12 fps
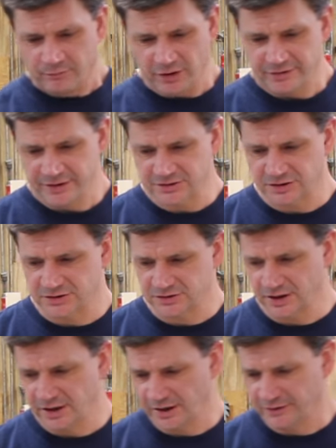But this
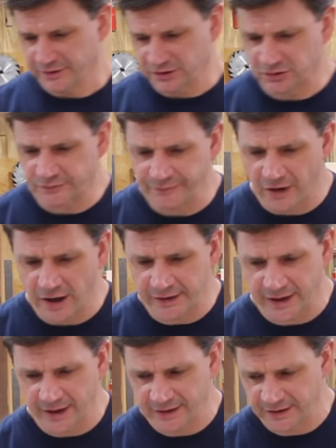is uh, this is
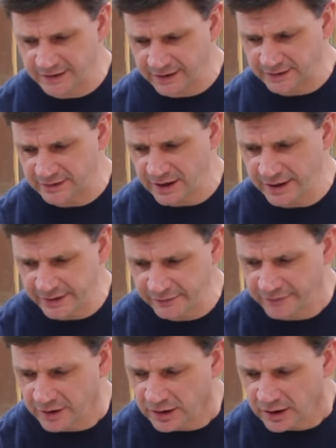fun, and it kind
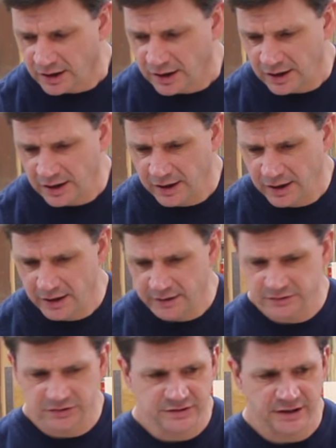of
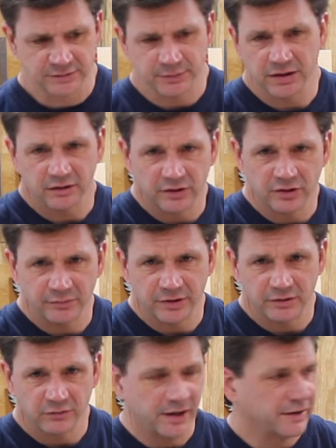uh, just takes me a little
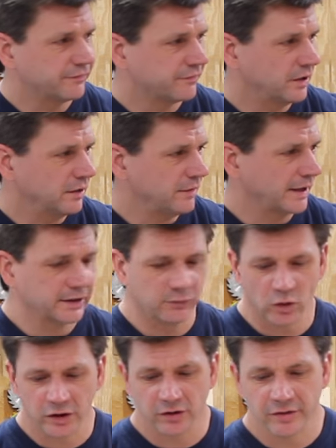bit away from. I
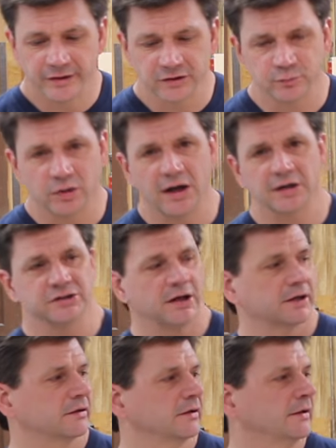can work on this
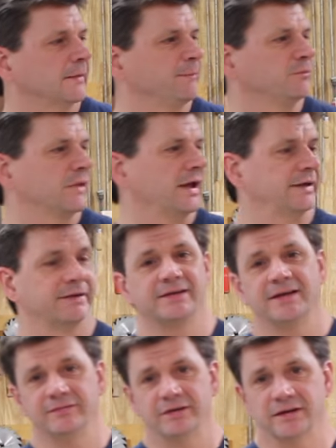project and the
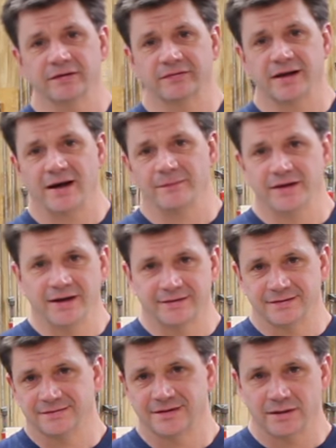TV lift cabinet
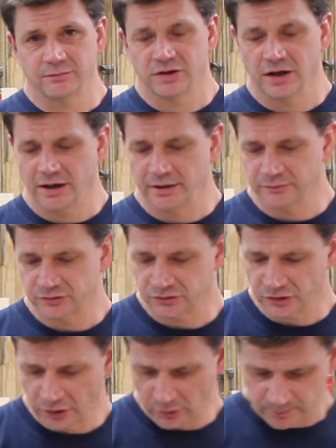at the same time.
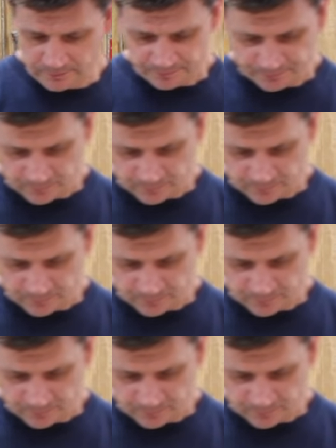So.